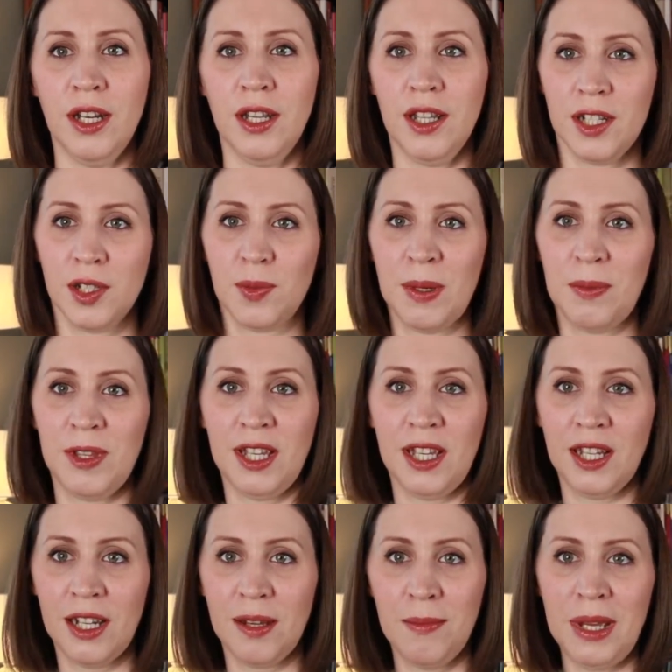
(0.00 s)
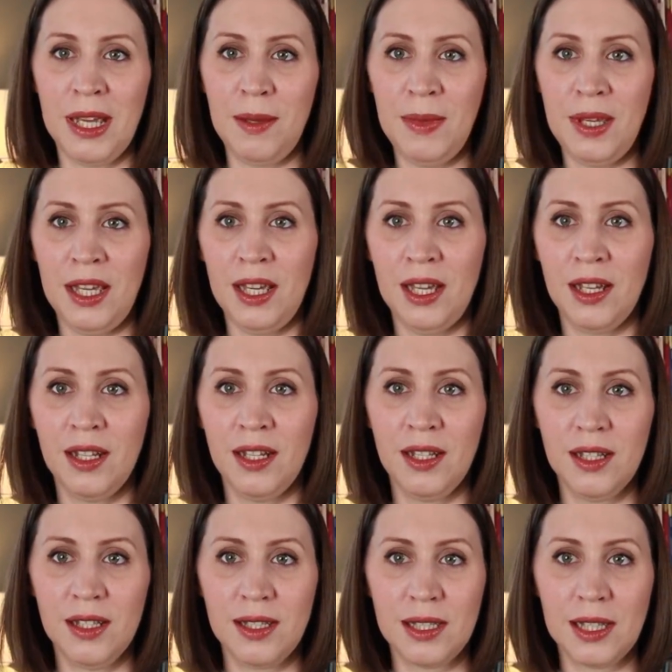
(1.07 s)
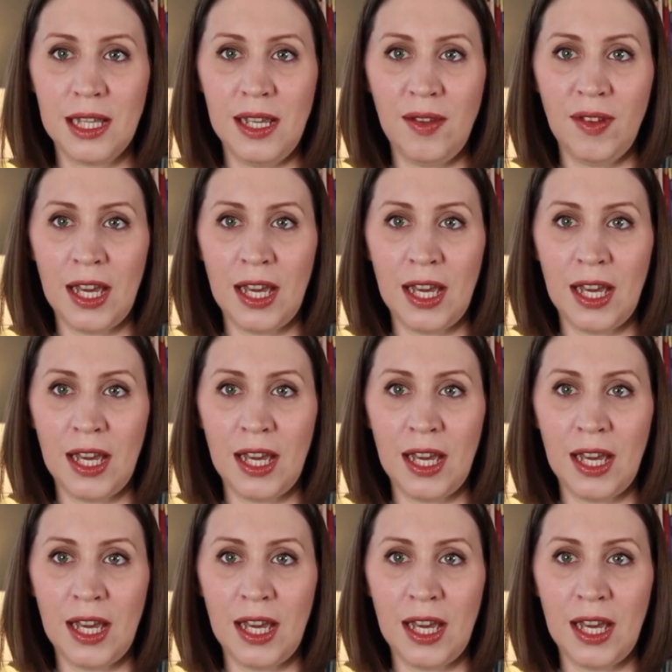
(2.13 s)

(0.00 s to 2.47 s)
That's why I'm thinking that maybe the sleeve